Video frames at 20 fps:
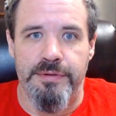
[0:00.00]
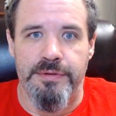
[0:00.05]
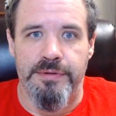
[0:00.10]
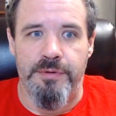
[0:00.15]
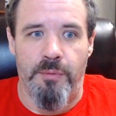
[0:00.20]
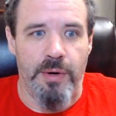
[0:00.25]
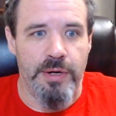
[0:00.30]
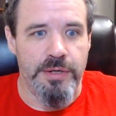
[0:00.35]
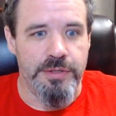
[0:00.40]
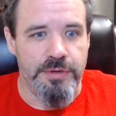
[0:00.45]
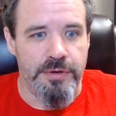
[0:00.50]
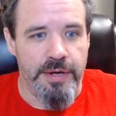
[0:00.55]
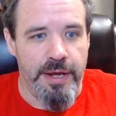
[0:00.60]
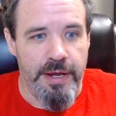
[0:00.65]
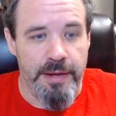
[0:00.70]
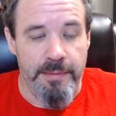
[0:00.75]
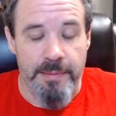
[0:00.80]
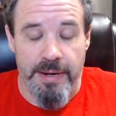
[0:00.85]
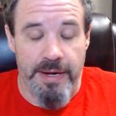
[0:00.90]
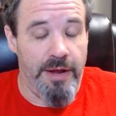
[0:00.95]
to what's her
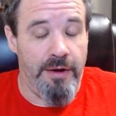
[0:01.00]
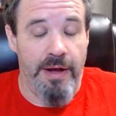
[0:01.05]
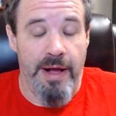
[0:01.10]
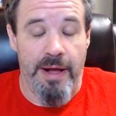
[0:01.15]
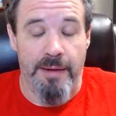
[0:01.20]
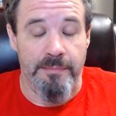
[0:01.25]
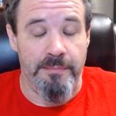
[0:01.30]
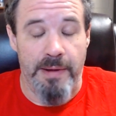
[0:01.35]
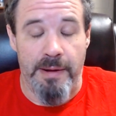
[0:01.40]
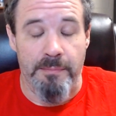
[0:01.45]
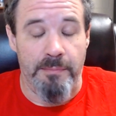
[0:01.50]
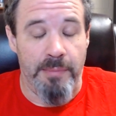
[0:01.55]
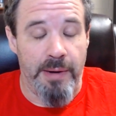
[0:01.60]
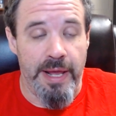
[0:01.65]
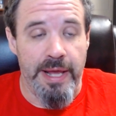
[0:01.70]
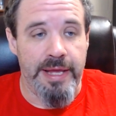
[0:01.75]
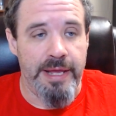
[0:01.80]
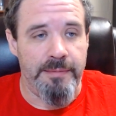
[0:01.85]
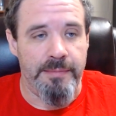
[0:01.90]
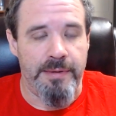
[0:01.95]
name, and I'm
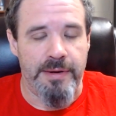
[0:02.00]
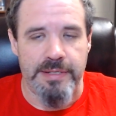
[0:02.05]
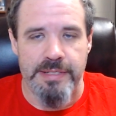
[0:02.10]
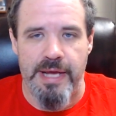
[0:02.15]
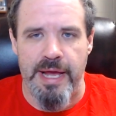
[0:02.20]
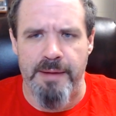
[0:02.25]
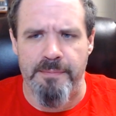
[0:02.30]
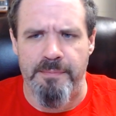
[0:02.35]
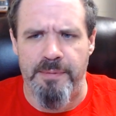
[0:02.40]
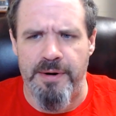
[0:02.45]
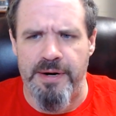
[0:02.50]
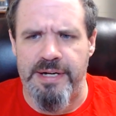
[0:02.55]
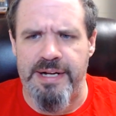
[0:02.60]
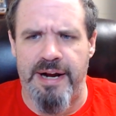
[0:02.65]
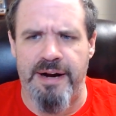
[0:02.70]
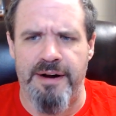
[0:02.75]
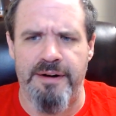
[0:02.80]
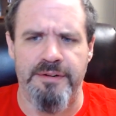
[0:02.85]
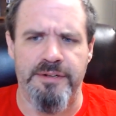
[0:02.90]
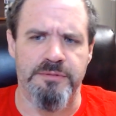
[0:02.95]
blanking because I am pretty
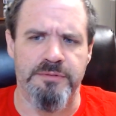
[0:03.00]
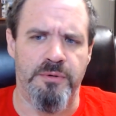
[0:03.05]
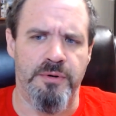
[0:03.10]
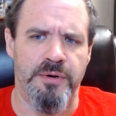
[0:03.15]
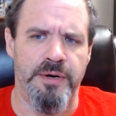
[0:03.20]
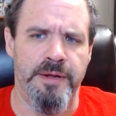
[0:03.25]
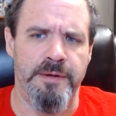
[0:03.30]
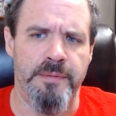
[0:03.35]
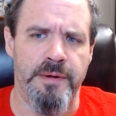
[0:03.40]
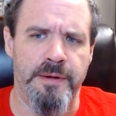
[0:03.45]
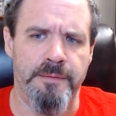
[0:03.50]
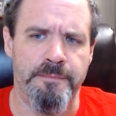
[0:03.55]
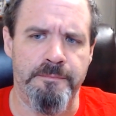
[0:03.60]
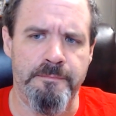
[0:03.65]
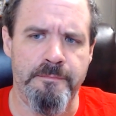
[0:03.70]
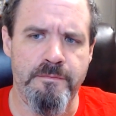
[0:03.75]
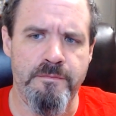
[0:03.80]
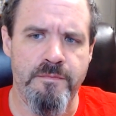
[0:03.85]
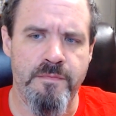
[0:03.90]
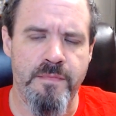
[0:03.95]
tired this morning, but
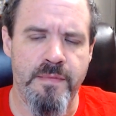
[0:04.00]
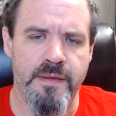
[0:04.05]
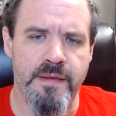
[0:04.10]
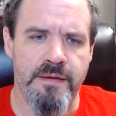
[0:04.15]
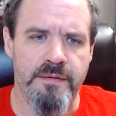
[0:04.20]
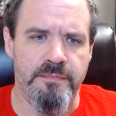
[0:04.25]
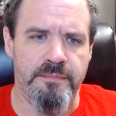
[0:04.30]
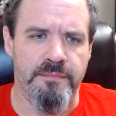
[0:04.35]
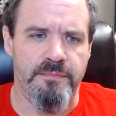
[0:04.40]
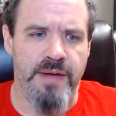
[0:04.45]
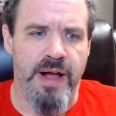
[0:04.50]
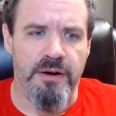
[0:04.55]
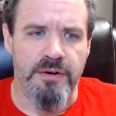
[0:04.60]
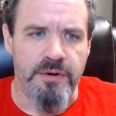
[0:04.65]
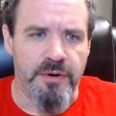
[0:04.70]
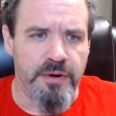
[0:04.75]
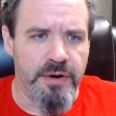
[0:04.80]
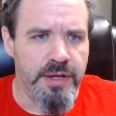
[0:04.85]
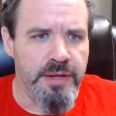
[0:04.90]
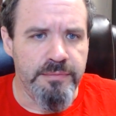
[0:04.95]

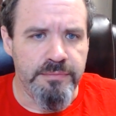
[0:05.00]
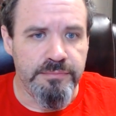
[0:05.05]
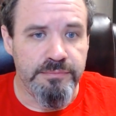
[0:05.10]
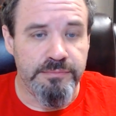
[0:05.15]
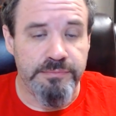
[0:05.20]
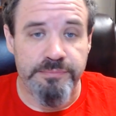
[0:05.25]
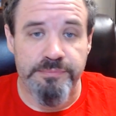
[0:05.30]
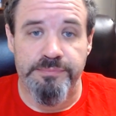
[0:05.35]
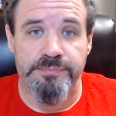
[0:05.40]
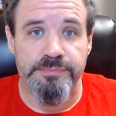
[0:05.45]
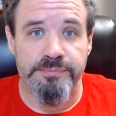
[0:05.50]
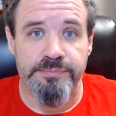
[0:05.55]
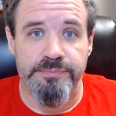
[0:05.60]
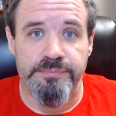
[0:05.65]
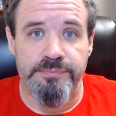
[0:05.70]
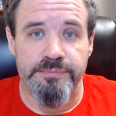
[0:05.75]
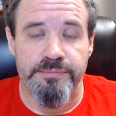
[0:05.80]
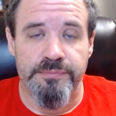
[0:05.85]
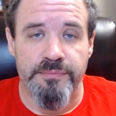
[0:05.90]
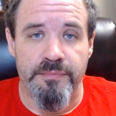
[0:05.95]
Valkyrie,
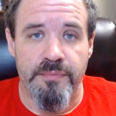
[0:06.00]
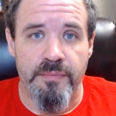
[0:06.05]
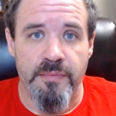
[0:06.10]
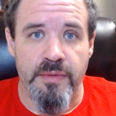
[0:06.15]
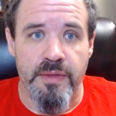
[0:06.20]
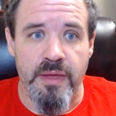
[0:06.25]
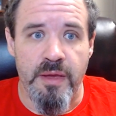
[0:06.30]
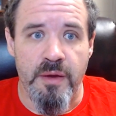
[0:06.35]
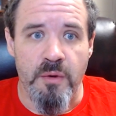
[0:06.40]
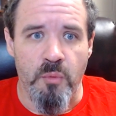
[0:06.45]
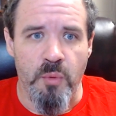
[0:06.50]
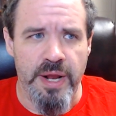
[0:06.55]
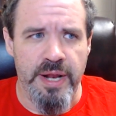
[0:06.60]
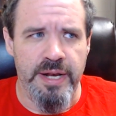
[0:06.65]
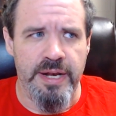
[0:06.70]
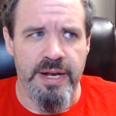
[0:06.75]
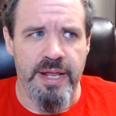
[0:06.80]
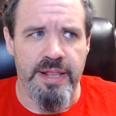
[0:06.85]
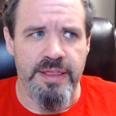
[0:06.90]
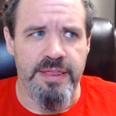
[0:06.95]

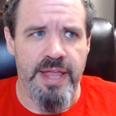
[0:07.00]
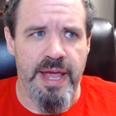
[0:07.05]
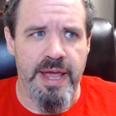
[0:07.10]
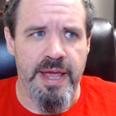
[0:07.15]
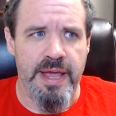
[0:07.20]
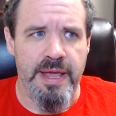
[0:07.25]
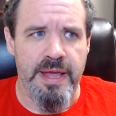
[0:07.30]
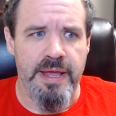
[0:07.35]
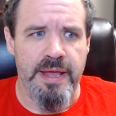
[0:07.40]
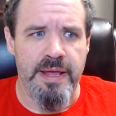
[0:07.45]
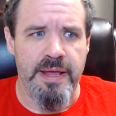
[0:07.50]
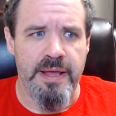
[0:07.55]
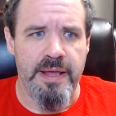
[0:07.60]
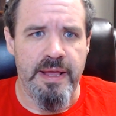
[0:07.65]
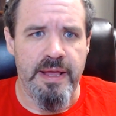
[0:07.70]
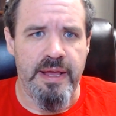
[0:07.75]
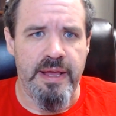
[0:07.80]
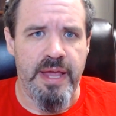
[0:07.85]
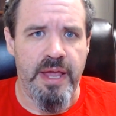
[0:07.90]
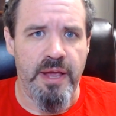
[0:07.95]
when they
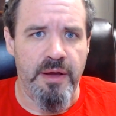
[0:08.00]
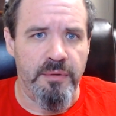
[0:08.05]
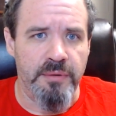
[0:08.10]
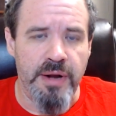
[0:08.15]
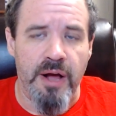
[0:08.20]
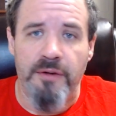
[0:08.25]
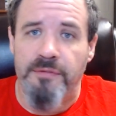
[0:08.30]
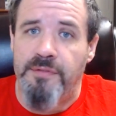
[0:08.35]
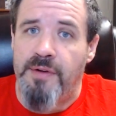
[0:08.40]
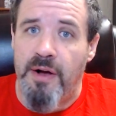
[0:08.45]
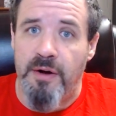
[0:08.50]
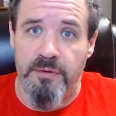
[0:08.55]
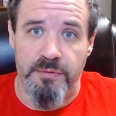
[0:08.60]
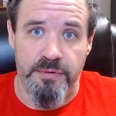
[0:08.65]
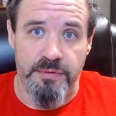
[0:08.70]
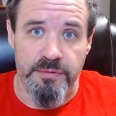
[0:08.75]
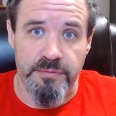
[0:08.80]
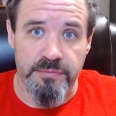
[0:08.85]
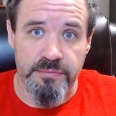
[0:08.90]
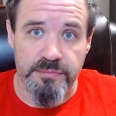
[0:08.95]
killed off
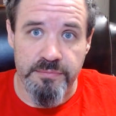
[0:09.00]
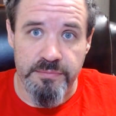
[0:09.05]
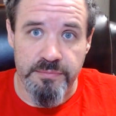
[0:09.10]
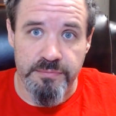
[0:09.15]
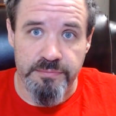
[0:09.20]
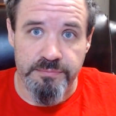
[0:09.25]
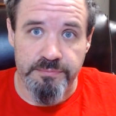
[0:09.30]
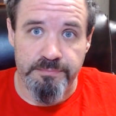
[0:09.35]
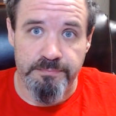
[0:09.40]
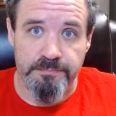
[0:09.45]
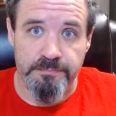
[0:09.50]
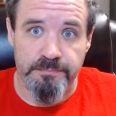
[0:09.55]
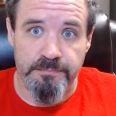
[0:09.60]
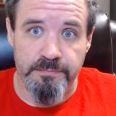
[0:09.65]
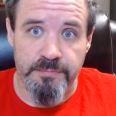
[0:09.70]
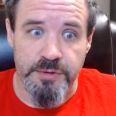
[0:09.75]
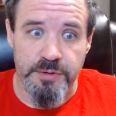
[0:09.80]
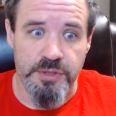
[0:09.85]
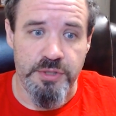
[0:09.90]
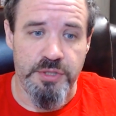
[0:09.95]
Odin,
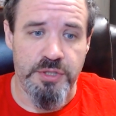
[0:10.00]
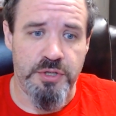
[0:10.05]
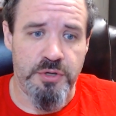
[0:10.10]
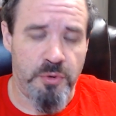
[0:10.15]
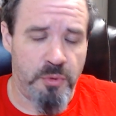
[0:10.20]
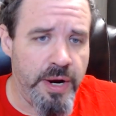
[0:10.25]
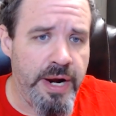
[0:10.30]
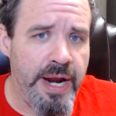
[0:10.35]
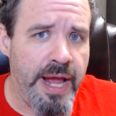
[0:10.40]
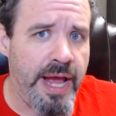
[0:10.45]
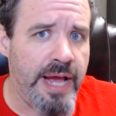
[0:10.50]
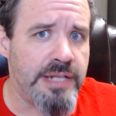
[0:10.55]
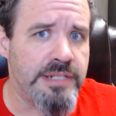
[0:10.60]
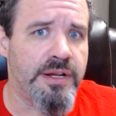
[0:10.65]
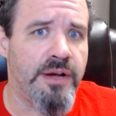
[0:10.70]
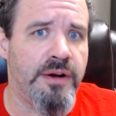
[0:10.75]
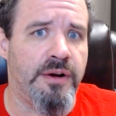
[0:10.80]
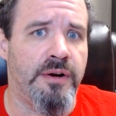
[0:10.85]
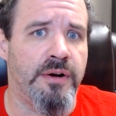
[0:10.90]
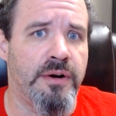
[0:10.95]
destroyed
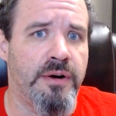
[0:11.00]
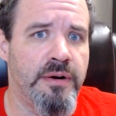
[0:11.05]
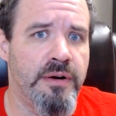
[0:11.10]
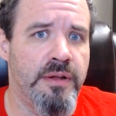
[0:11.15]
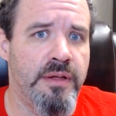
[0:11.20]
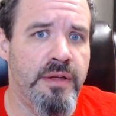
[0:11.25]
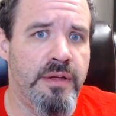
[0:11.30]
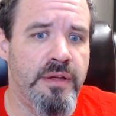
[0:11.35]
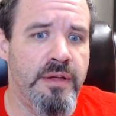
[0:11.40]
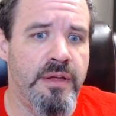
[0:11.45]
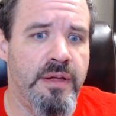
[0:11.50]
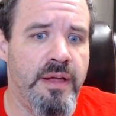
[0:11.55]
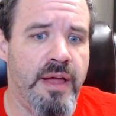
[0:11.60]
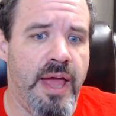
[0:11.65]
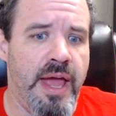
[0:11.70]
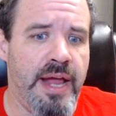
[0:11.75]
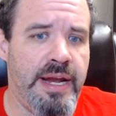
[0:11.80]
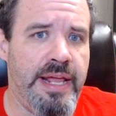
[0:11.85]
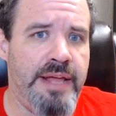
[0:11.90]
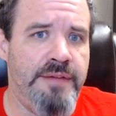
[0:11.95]
Asgard,
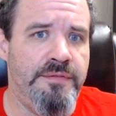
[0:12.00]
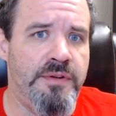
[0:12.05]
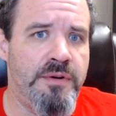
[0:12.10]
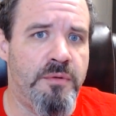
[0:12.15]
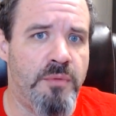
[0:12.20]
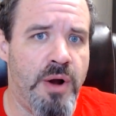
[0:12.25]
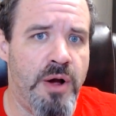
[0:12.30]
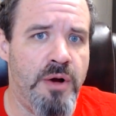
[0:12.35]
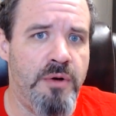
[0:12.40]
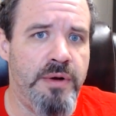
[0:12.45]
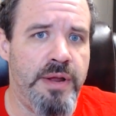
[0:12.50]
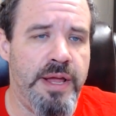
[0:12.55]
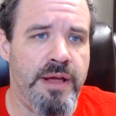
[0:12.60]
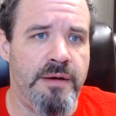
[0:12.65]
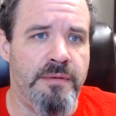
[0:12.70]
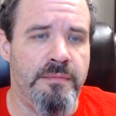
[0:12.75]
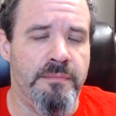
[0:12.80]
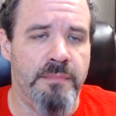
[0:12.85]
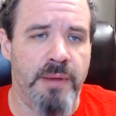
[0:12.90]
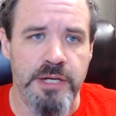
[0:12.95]
and even wrote
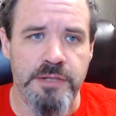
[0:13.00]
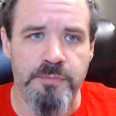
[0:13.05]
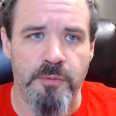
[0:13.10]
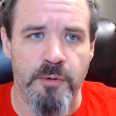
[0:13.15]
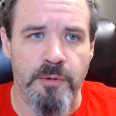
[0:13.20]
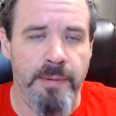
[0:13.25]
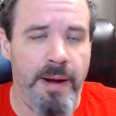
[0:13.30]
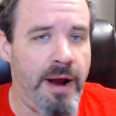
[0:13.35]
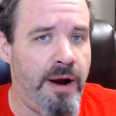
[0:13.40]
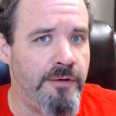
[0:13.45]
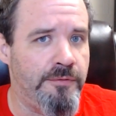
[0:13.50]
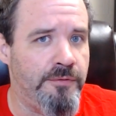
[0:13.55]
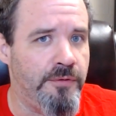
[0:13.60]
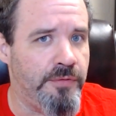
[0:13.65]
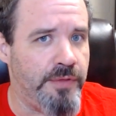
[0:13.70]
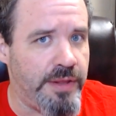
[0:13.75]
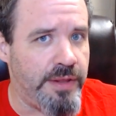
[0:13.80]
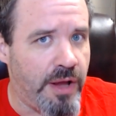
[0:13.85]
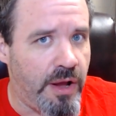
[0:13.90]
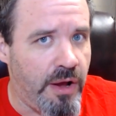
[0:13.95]
him much more
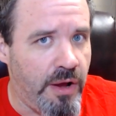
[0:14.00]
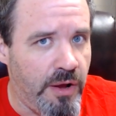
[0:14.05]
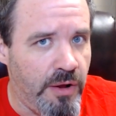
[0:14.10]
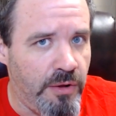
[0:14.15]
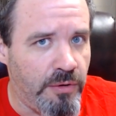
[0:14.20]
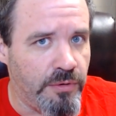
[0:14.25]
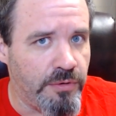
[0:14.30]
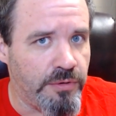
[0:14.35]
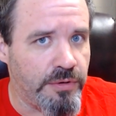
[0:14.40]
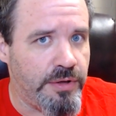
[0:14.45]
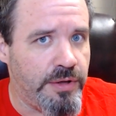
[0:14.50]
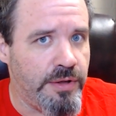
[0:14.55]
powerful than the Hulk,